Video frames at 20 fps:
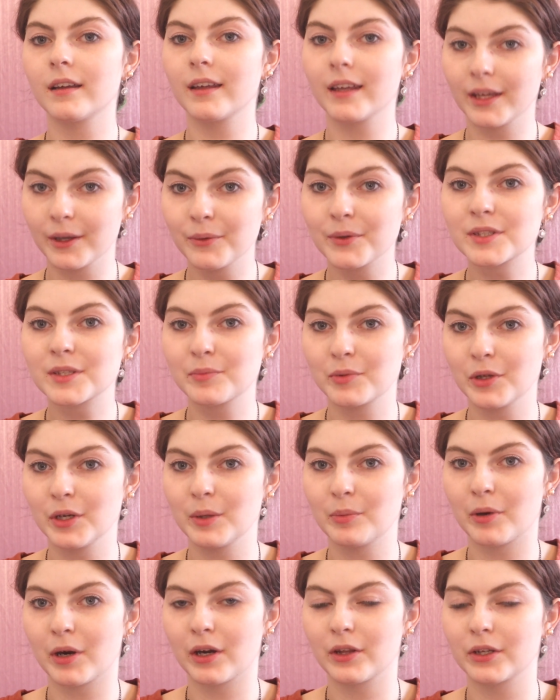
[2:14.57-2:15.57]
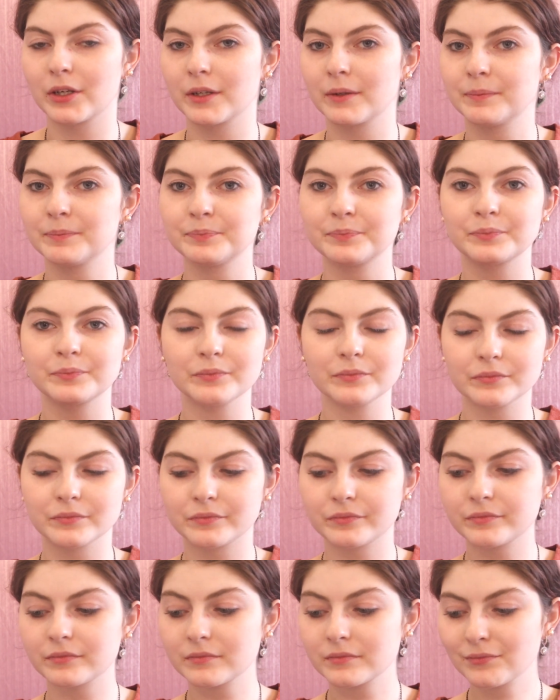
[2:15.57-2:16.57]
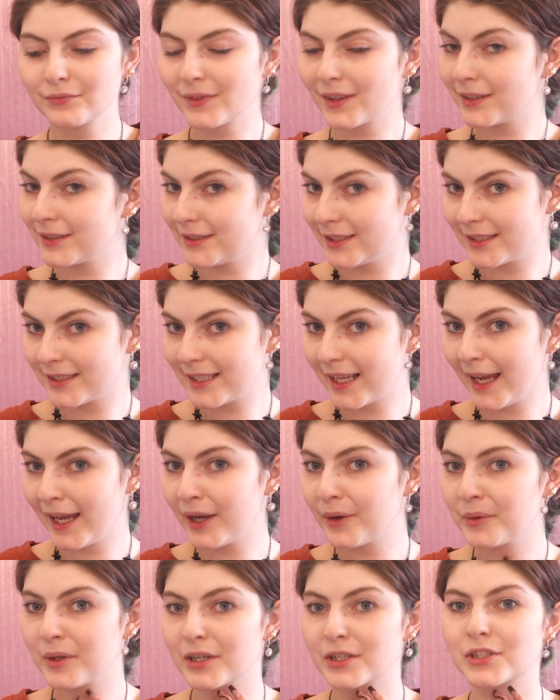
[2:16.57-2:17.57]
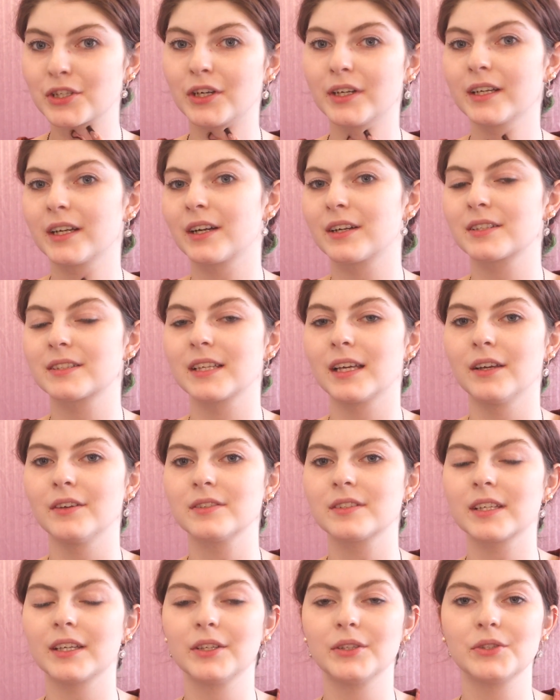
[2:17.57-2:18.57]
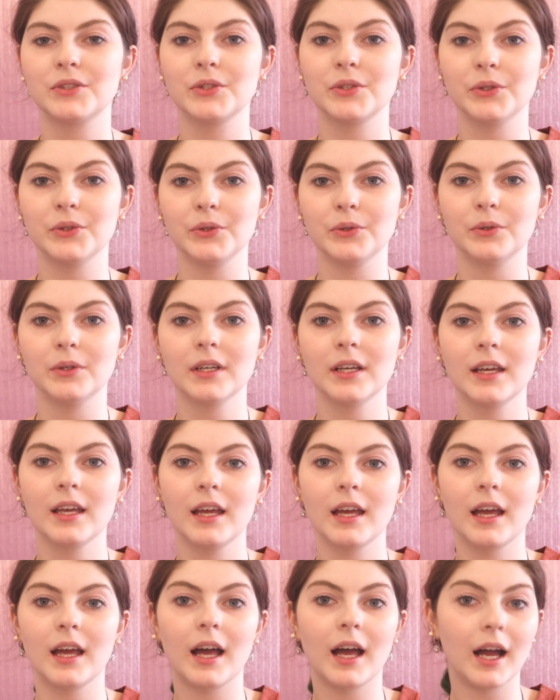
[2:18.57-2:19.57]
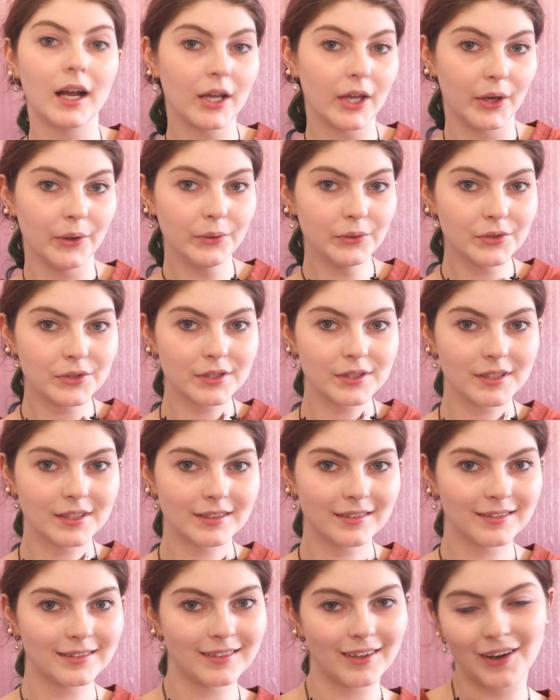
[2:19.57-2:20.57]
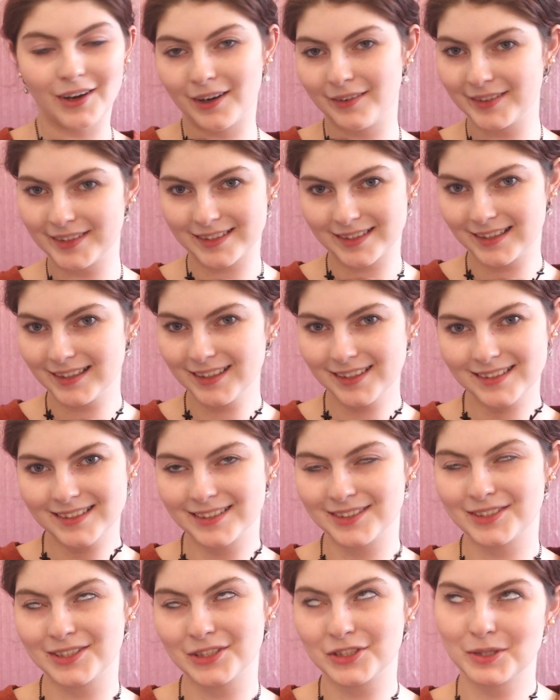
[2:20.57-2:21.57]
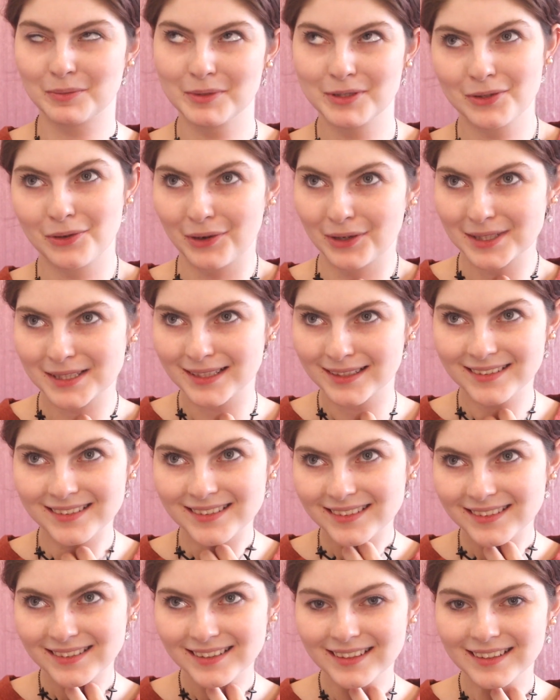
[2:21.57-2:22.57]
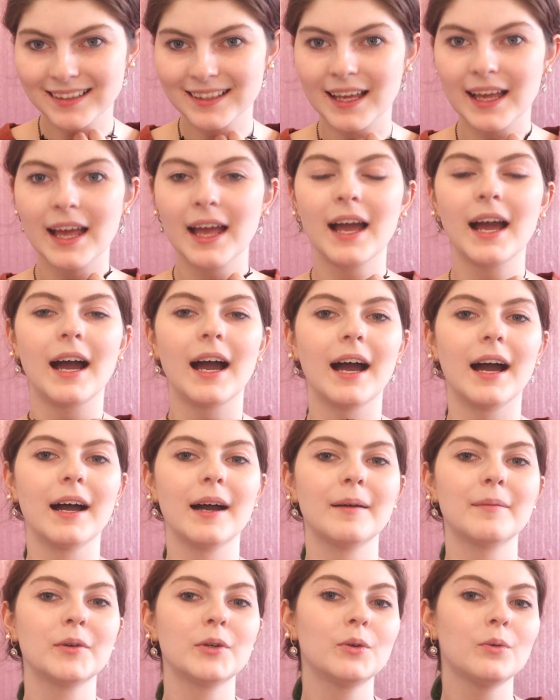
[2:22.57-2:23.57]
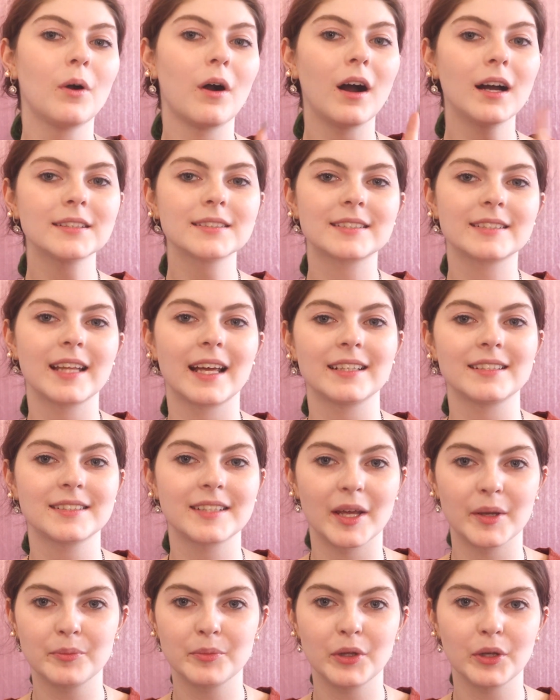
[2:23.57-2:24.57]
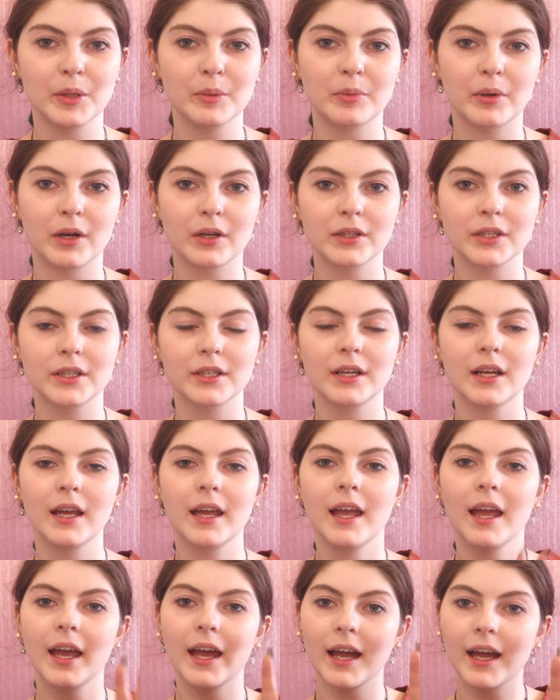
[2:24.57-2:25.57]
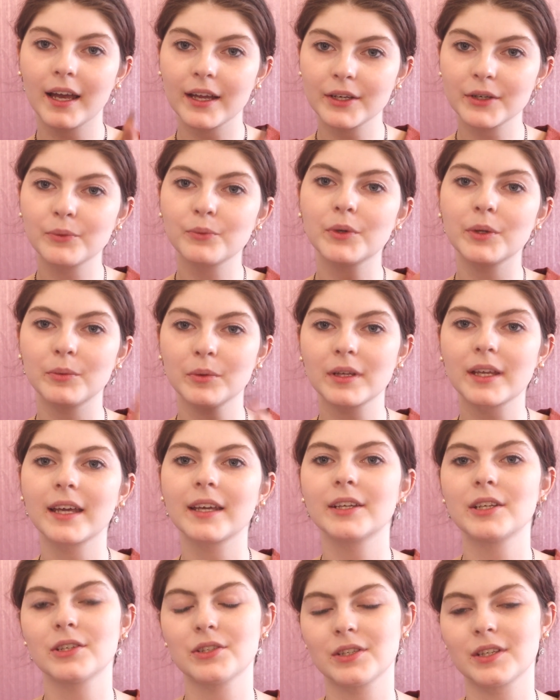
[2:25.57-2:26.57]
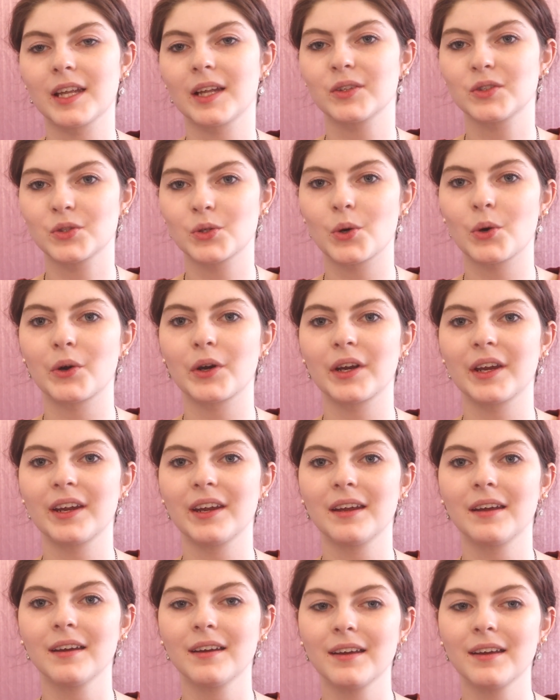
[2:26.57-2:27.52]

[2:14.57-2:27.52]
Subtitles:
it was a beauty parlor. Today we are turning ourselves into a ghost, obviously, since the ship is haunted, who haunts that said beauty parlor. And we will get into that story